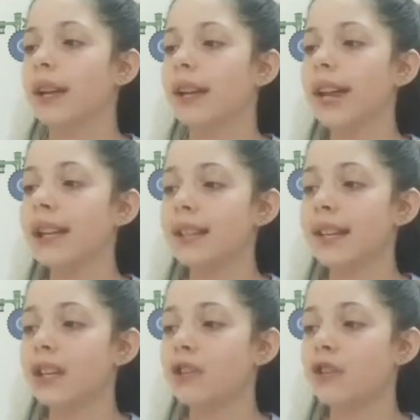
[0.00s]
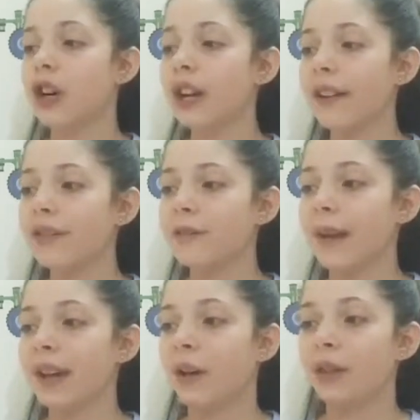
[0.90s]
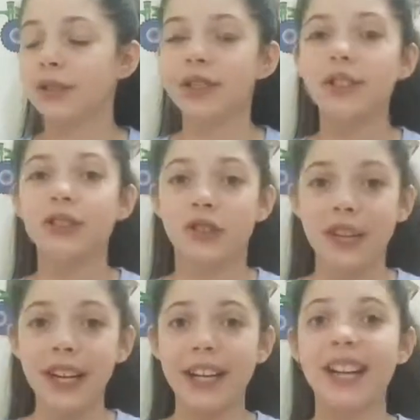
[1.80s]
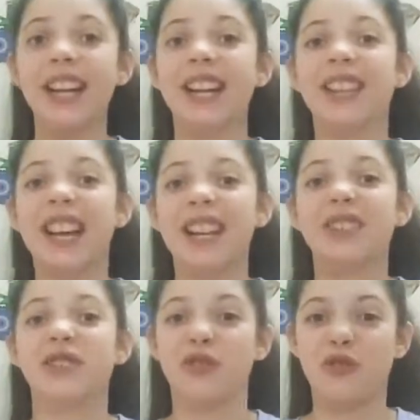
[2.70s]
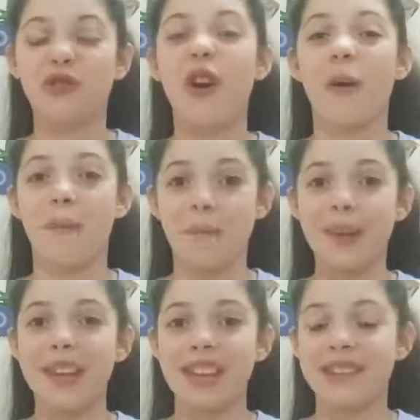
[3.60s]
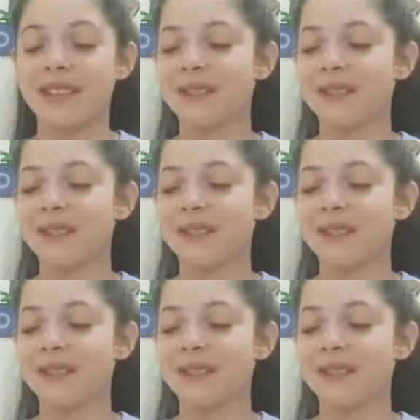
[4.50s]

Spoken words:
Yes, it is strong enough to make holes in the tree. Now that's a strong beak.